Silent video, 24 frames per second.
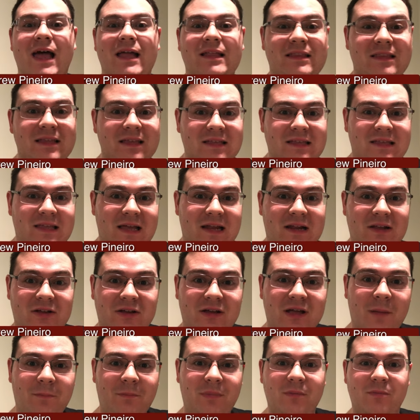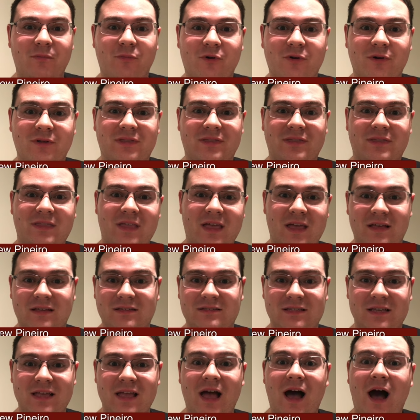I did get a couple more
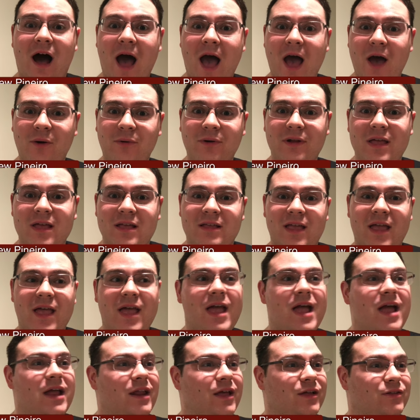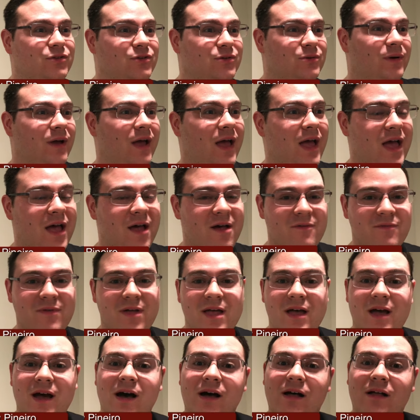things out and I do have
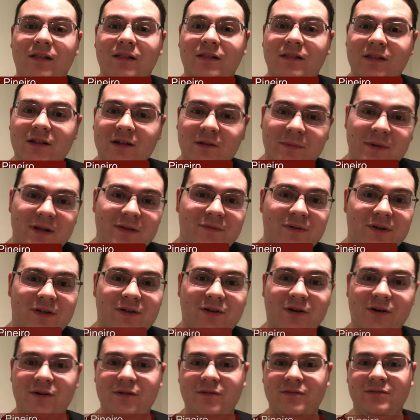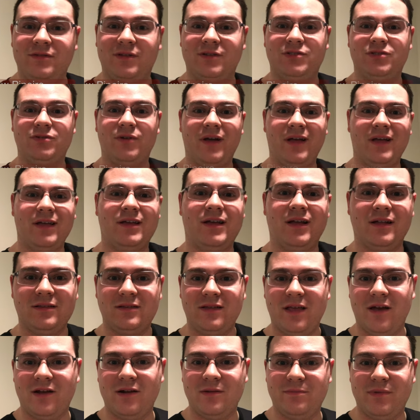a little bit of a curtain to try and cut
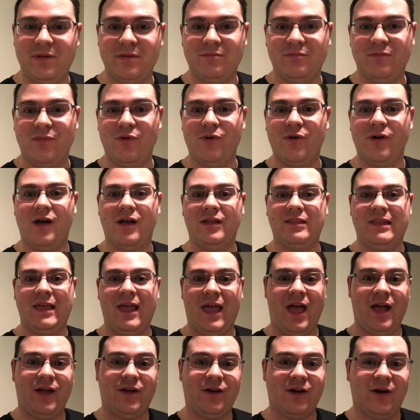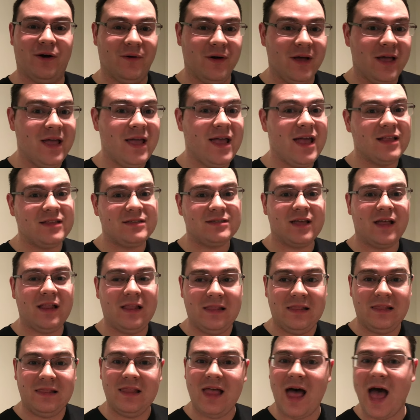down a bit more on the echo. It's a
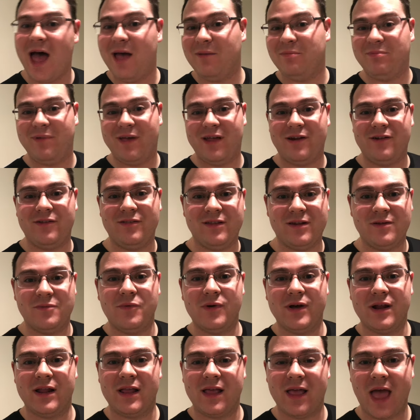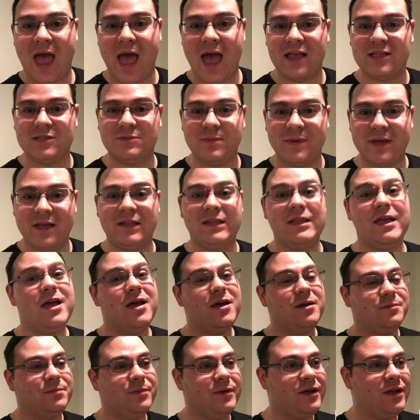lot better than what it has been,
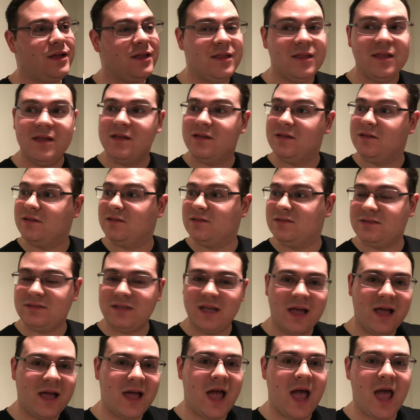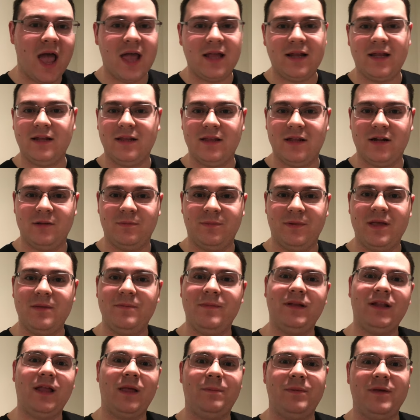but a tiny little bit
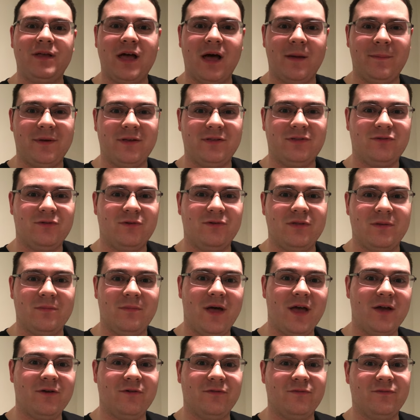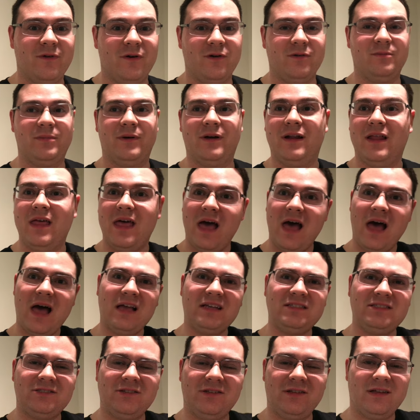may not be coming through the microphone, but
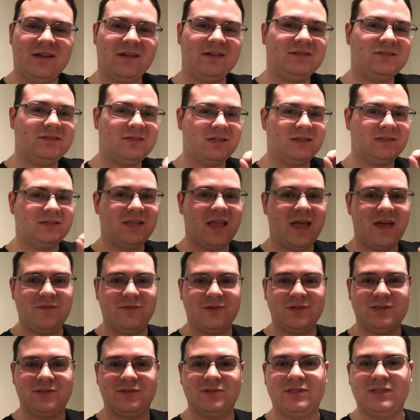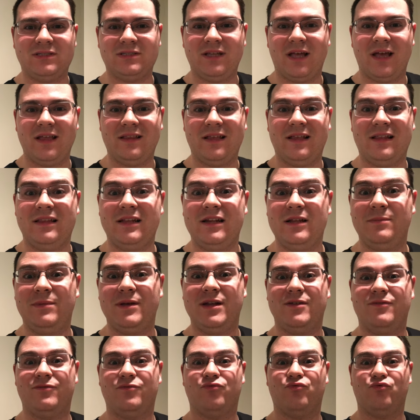I still hear just ever so slightly a little
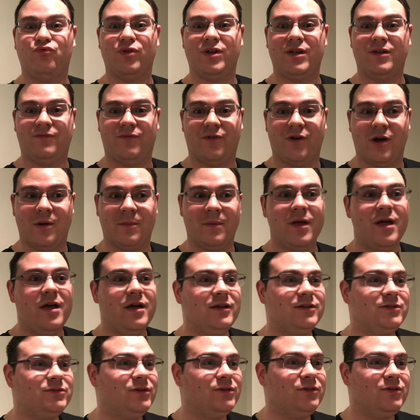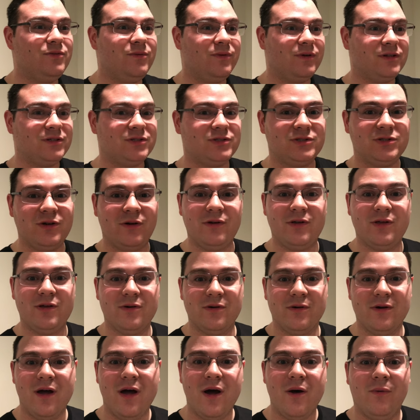bit of reverb. So I do want to show
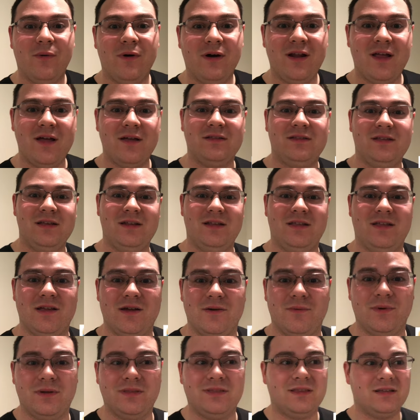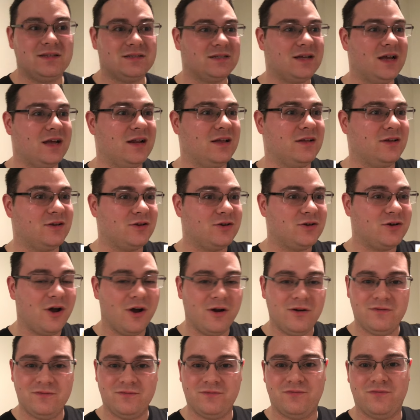you what I did here with this kind of
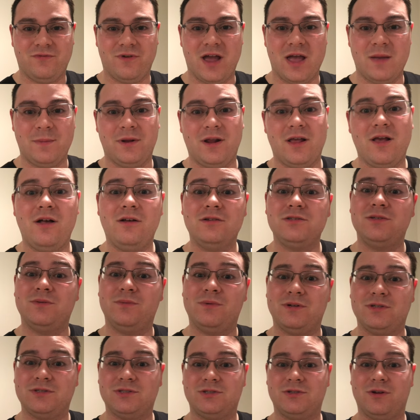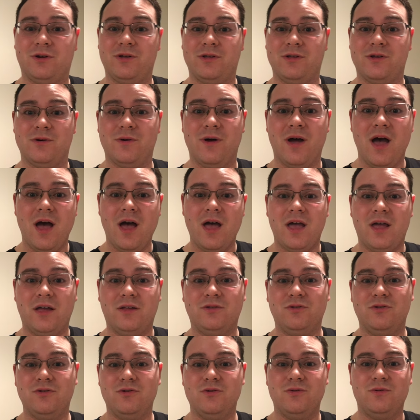curtain frame, and I also want to show you a
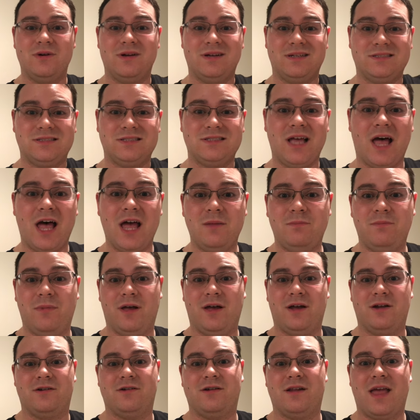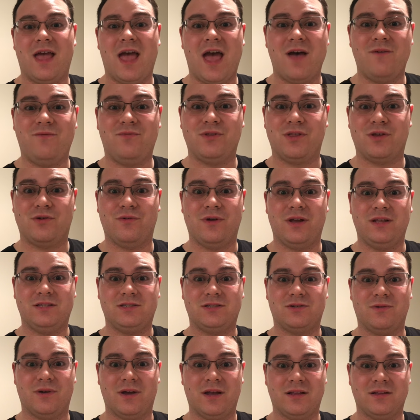new side monitor that I have for the green
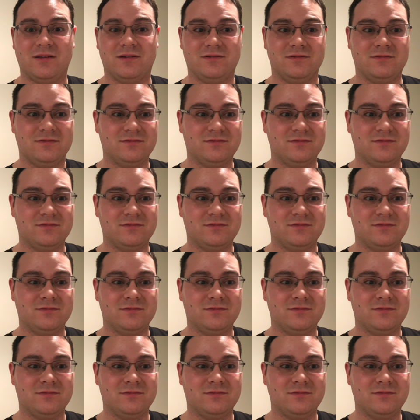screen.